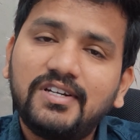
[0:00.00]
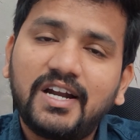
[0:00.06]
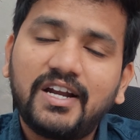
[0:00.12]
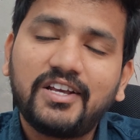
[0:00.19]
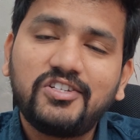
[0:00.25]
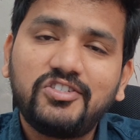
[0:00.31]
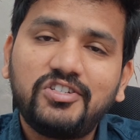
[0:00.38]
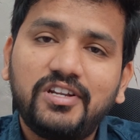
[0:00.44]

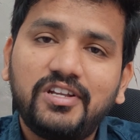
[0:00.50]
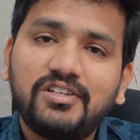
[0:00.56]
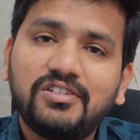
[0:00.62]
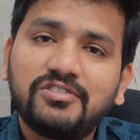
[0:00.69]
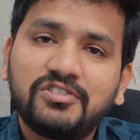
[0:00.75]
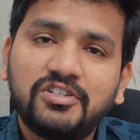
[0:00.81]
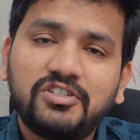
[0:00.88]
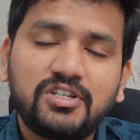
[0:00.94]
data
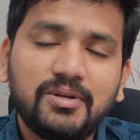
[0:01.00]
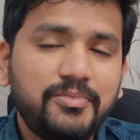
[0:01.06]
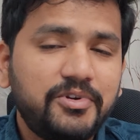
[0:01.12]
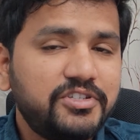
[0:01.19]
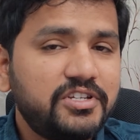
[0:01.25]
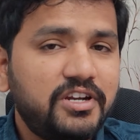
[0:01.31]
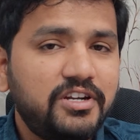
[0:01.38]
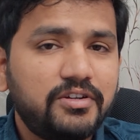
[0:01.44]
engineering
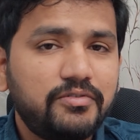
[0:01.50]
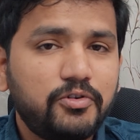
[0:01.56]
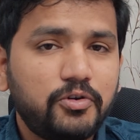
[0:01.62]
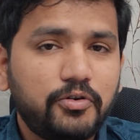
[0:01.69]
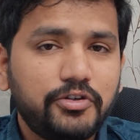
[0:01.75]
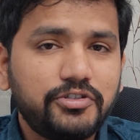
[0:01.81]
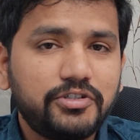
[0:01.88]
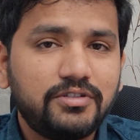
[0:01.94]
system design
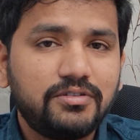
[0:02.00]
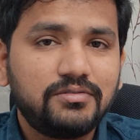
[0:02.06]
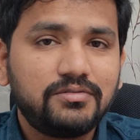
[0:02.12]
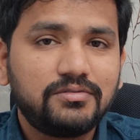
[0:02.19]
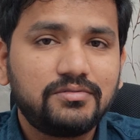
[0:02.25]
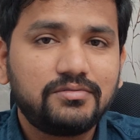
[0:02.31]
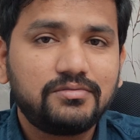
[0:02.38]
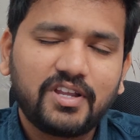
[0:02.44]
interview question
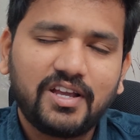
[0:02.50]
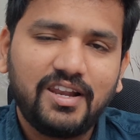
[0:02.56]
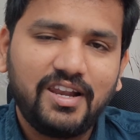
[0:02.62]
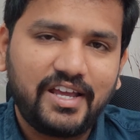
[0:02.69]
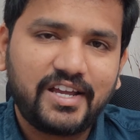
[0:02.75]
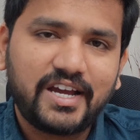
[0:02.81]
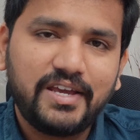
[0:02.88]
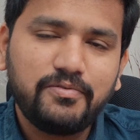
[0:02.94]

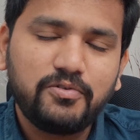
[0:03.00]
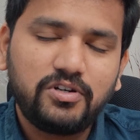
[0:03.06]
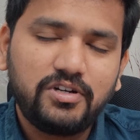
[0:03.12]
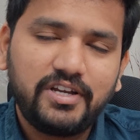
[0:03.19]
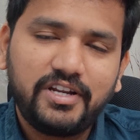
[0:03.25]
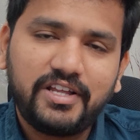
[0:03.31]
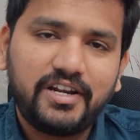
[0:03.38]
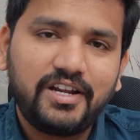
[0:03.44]
like I
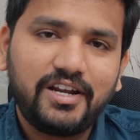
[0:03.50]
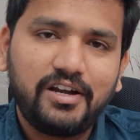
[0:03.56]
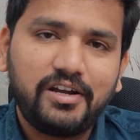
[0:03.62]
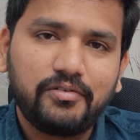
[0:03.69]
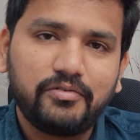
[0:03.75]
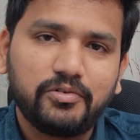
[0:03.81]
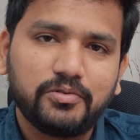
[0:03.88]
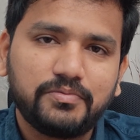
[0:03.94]
would in a real
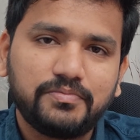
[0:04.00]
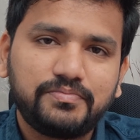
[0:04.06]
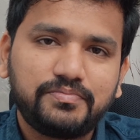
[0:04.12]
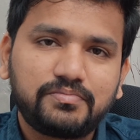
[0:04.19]
interview.